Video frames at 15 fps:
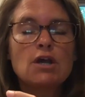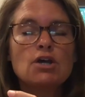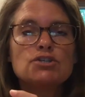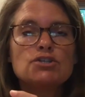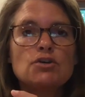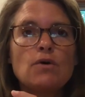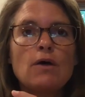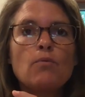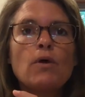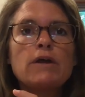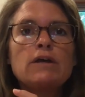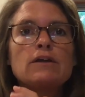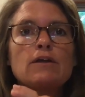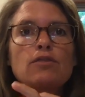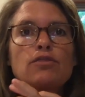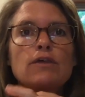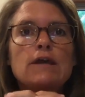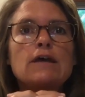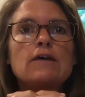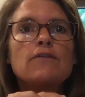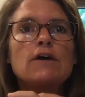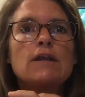So I want you to
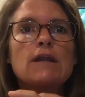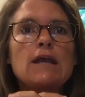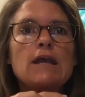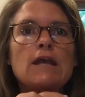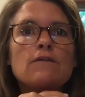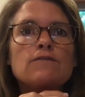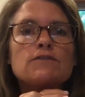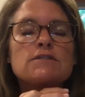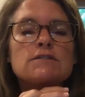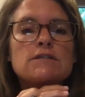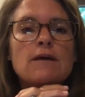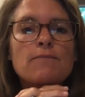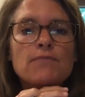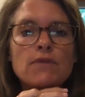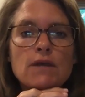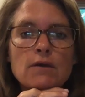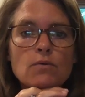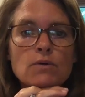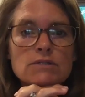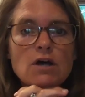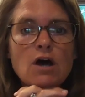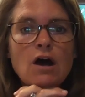think of it, if something was